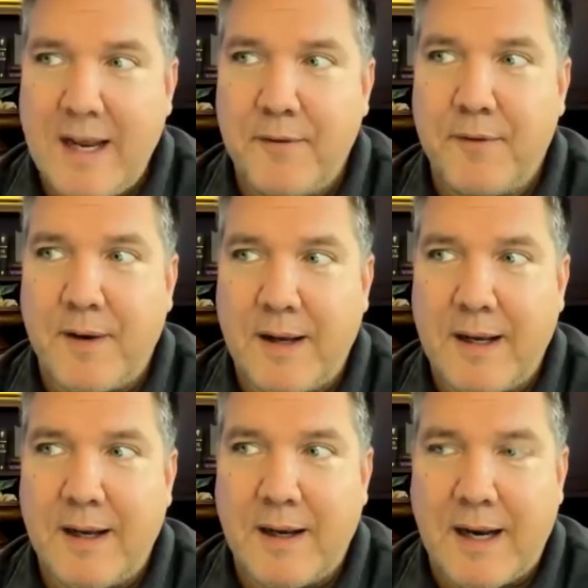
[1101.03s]
have
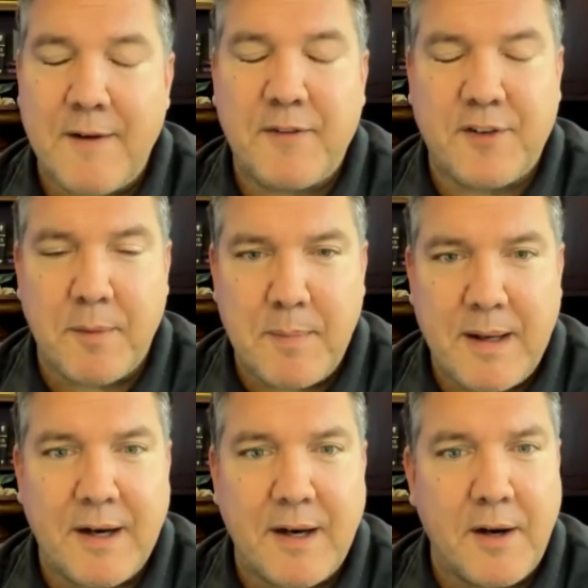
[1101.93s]

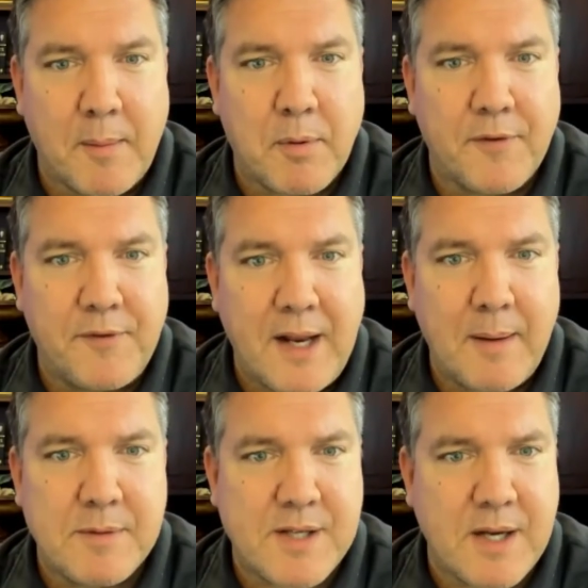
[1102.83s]
submitted a number of
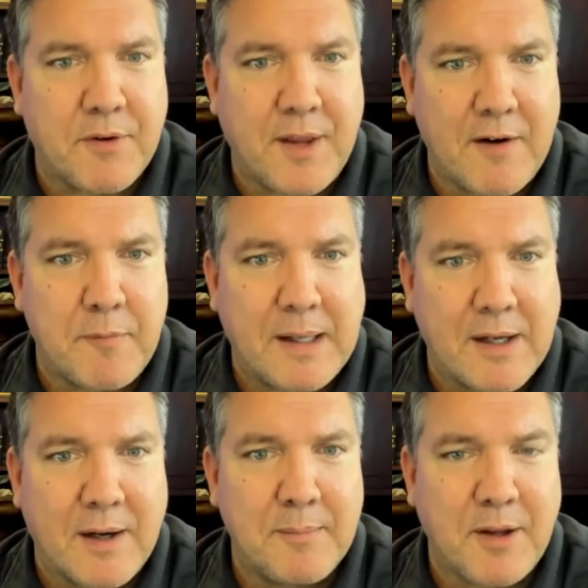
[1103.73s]
names, several that have
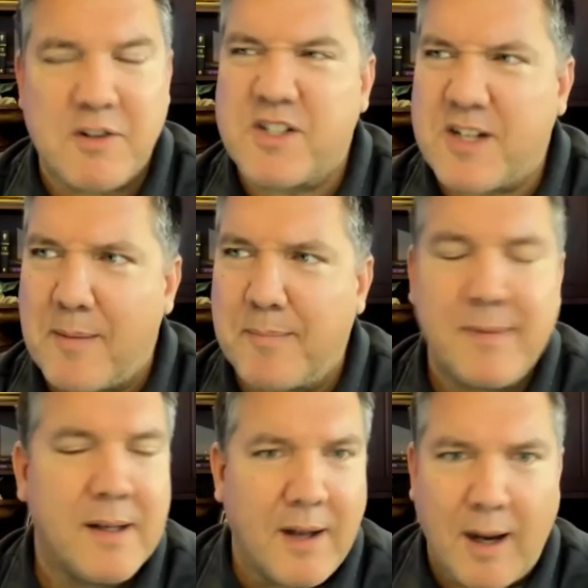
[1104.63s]
become, there's
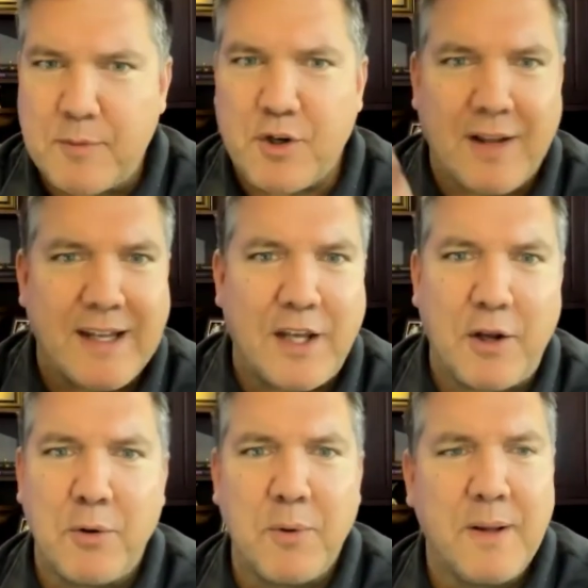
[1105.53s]
some, I'm sure like
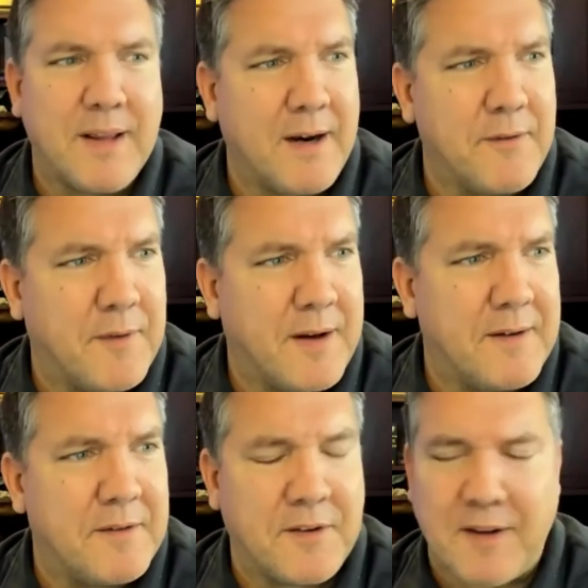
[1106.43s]
you, that I've
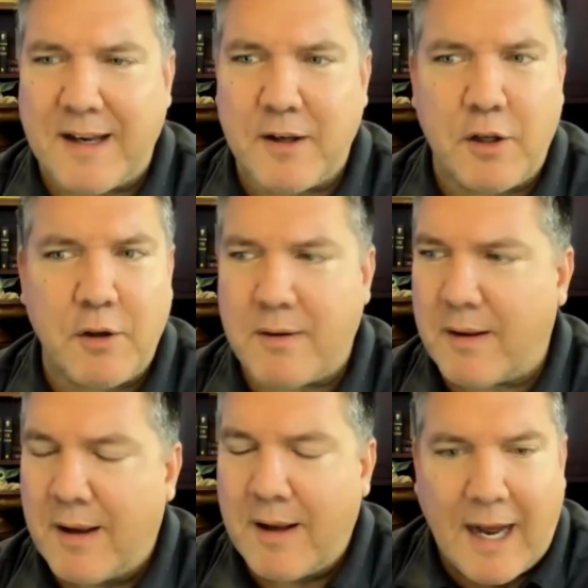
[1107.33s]
just like,
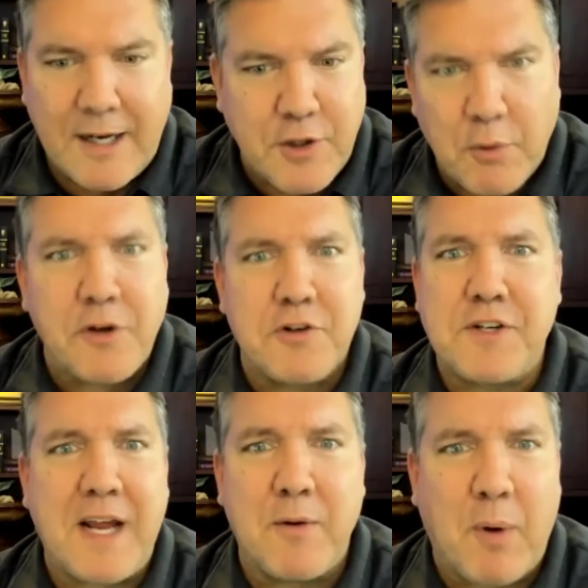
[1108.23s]
I don't
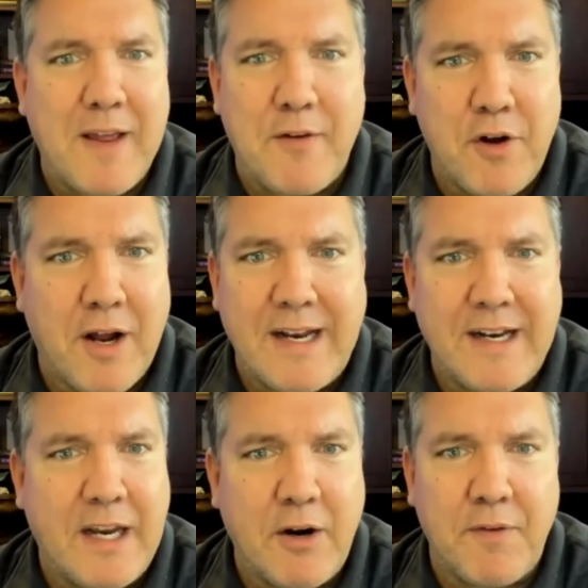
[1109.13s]
understand why they're not
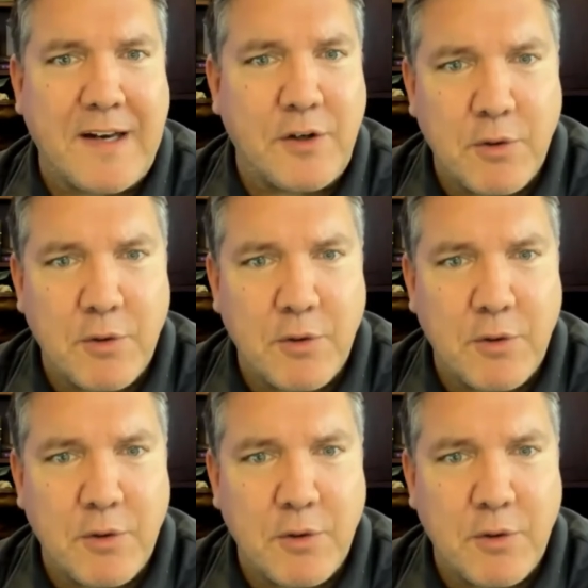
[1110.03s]
in here. They